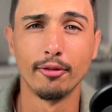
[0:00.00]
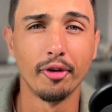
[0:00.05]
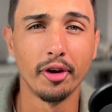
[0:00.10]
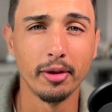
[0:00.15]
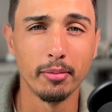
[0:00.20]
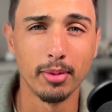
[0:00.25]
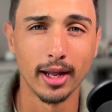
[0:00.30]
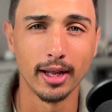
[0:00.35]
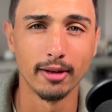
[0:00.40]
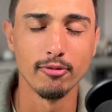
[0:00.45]

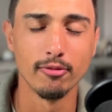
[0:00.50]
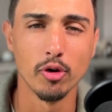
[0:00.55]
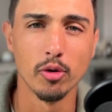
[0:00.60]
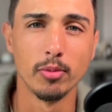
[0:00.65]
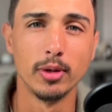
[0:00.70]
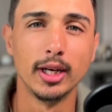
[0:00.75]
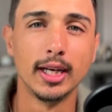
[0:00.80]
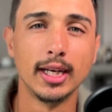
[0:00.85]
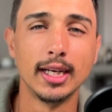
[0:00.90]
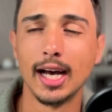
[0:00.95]
free
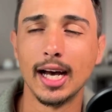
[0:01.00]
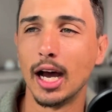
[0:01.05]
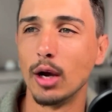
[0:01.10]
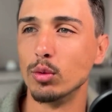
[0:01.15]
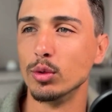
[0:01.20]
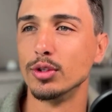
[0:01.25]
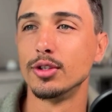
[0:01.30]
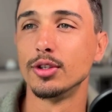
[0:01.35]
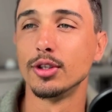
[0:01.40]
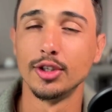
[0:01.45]
platform. I
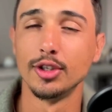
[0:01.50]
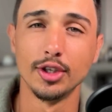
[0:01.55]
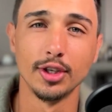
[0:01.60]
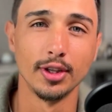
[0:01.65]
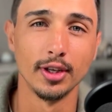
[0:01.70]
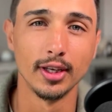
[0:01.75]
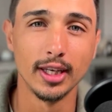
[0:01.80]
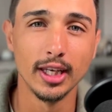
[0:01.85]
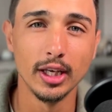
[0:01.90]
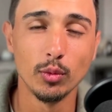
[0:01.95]
would search
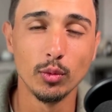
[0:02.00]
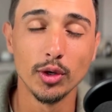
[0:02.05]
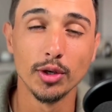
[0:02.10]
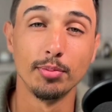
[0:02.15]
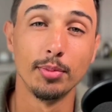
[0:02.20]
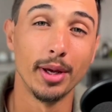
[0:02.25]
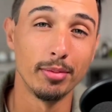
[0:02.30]
in the keyword.